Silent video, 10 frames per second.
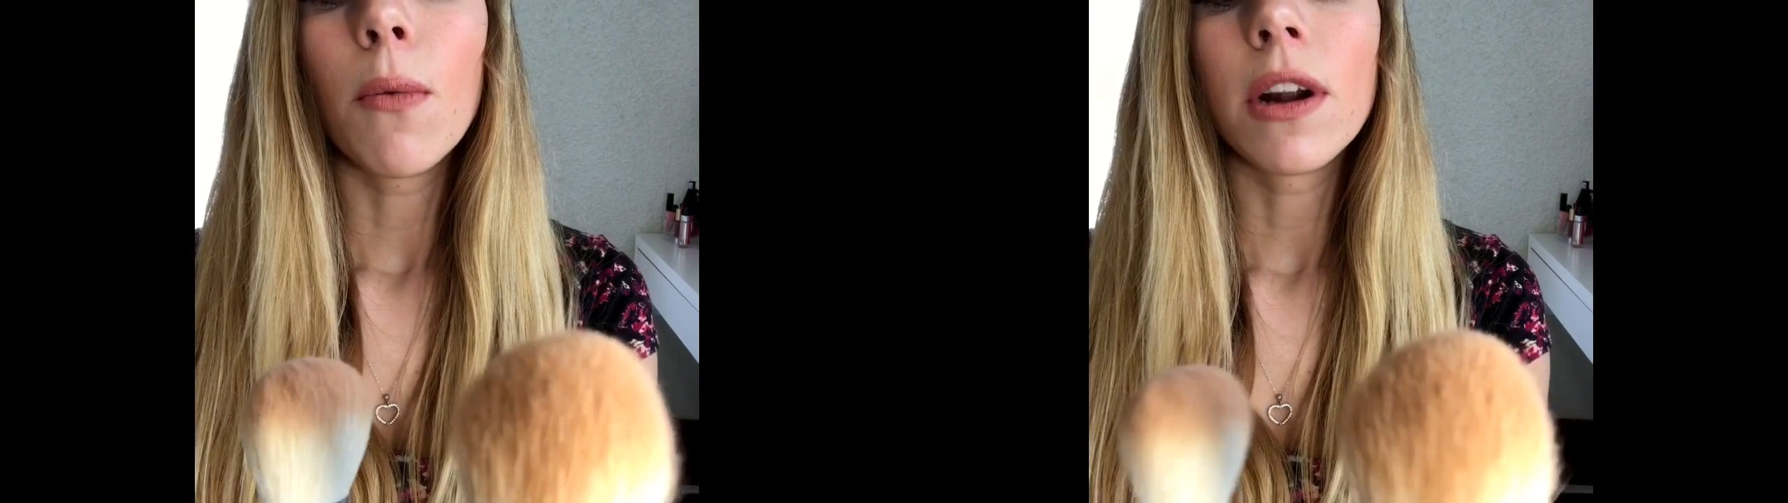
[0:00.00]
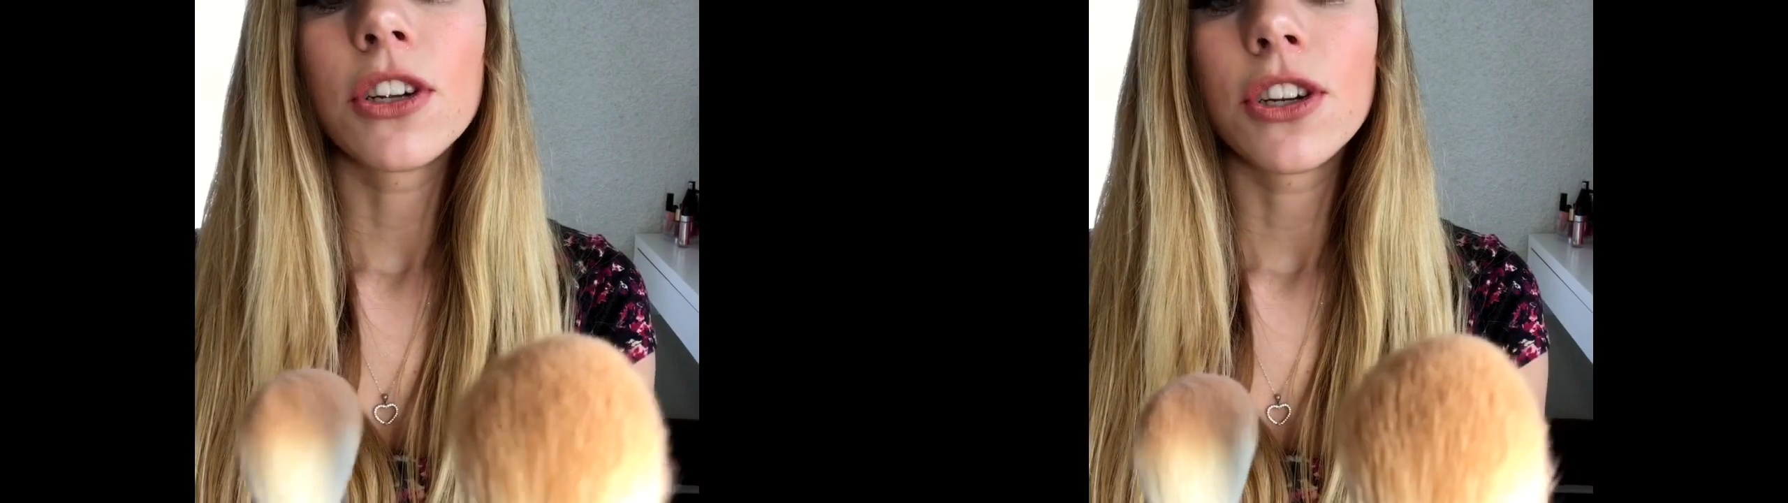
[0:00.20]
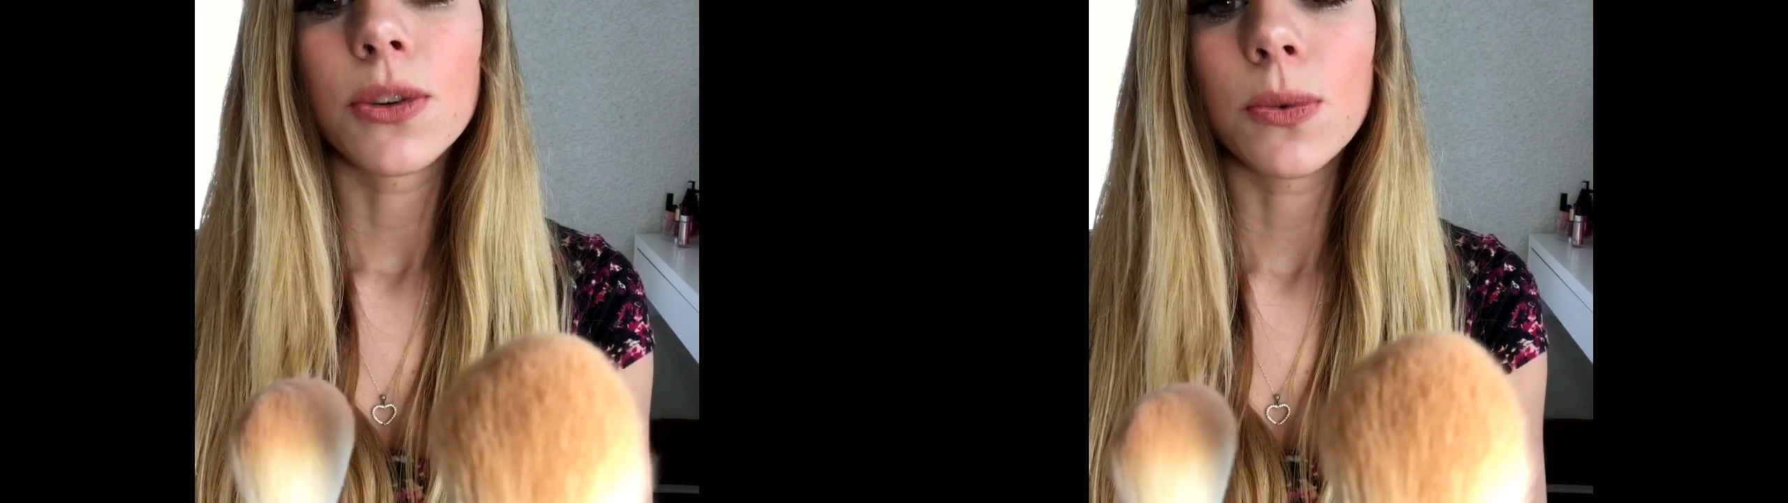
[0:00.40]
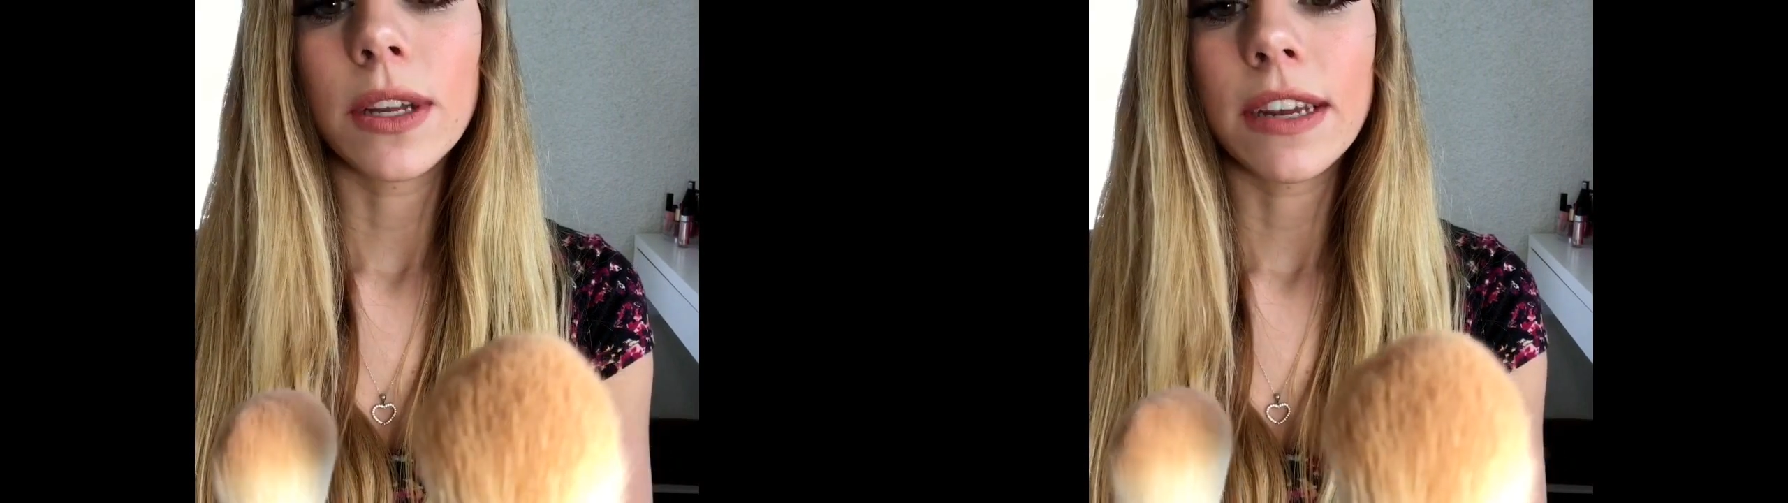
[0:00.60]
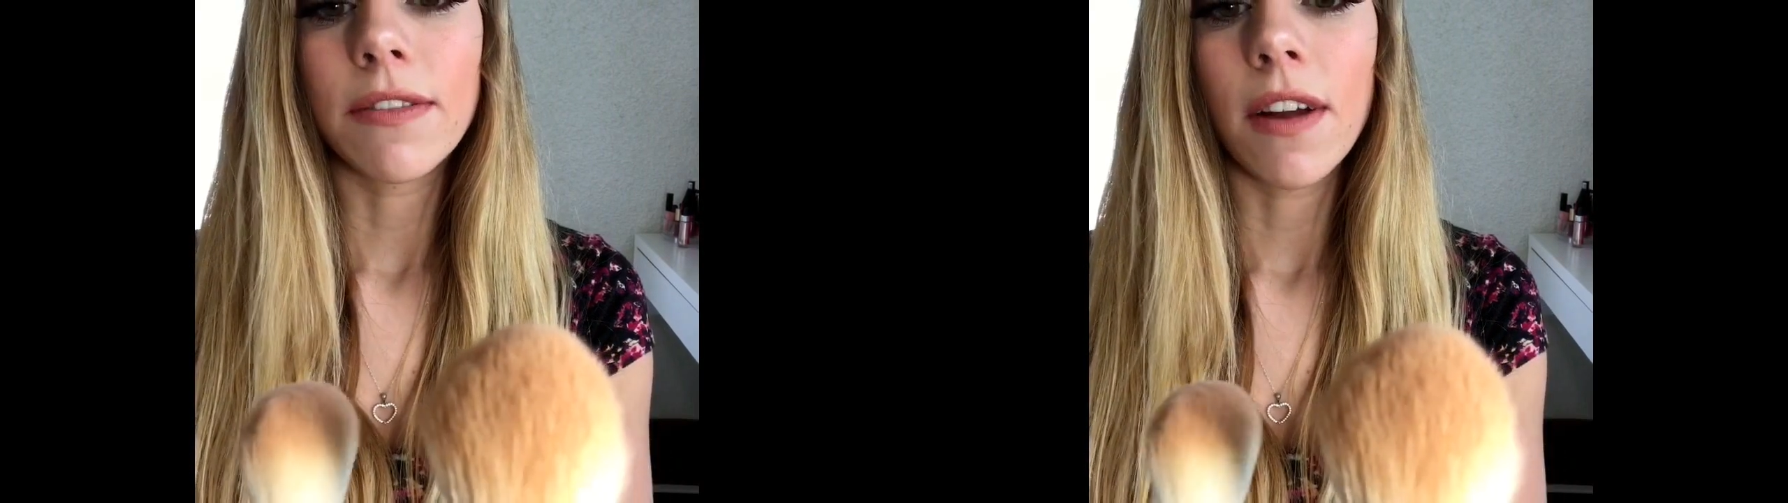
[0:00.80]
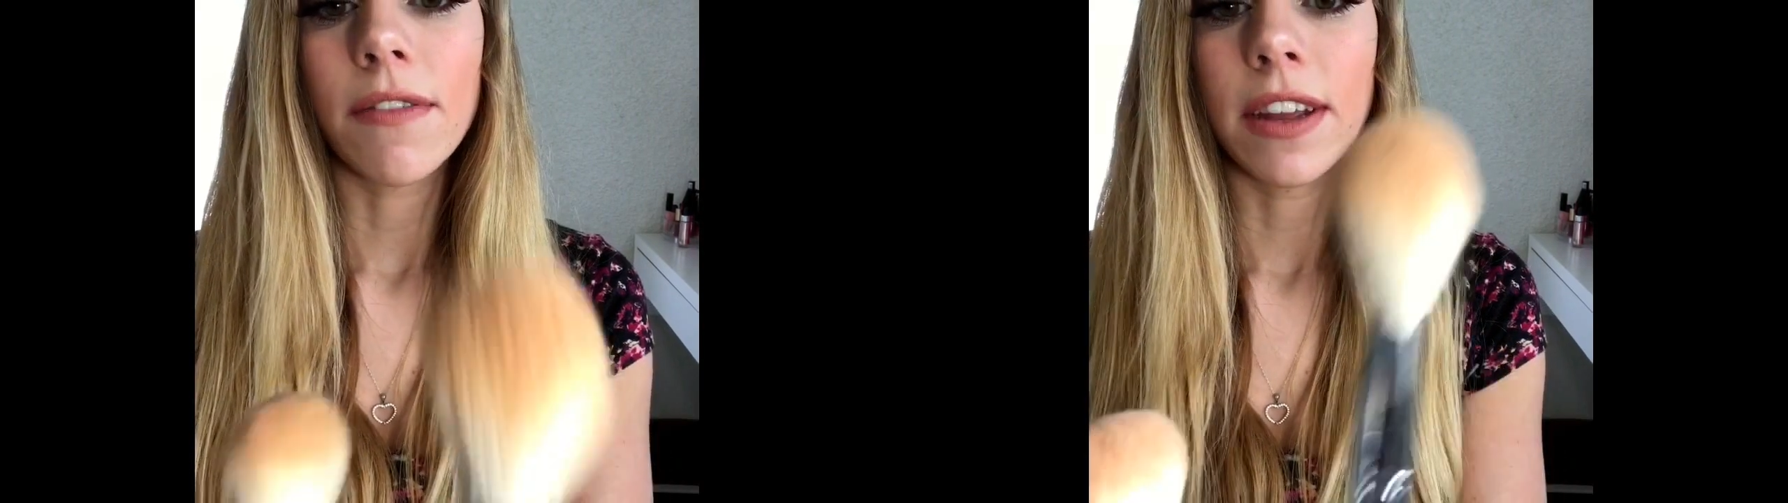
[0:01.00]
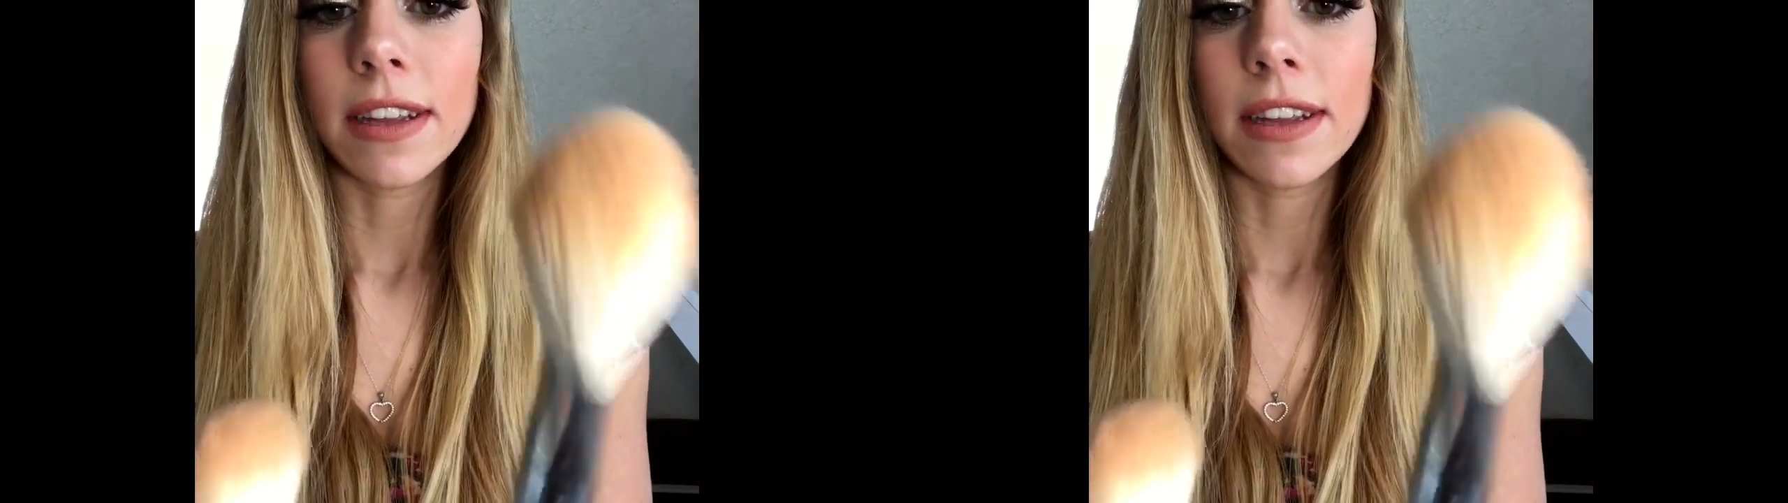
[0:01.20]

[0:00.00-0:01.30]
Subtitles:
one's just really fluffy.